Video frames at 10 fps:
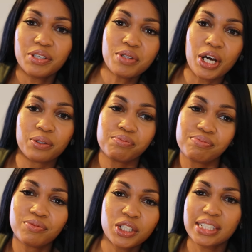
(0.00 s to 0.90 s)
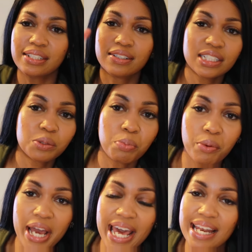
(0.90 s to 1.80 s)
you know, just to
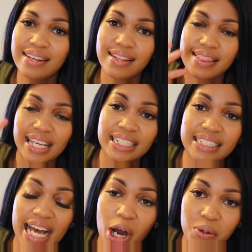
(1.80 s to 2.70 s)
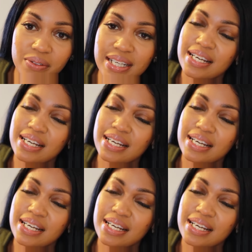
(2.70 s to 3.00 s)
spread things out